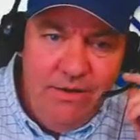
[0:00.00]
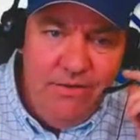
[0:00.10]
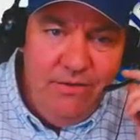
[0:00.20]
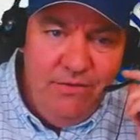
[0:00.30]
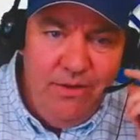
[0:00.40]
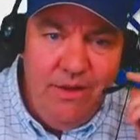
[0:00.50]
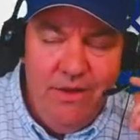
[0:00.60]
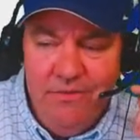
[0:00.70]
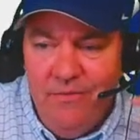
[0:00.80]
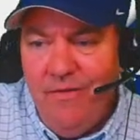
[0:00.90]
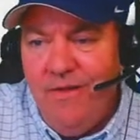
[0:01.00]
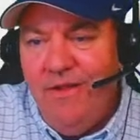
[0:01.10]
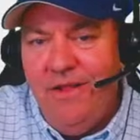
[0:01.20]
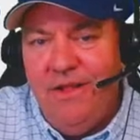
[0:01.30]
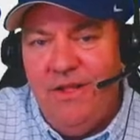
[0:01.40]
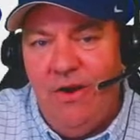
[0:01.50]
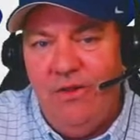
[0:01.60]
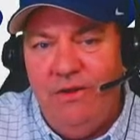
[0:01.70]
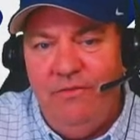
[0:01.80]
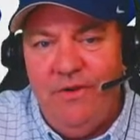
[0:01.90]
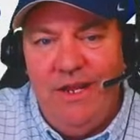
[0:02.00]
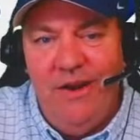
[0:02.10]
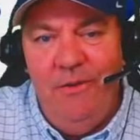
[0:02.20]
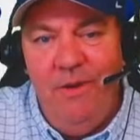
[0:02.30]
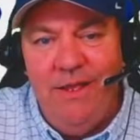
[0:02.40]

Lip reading: I don't know if the garlic for dinner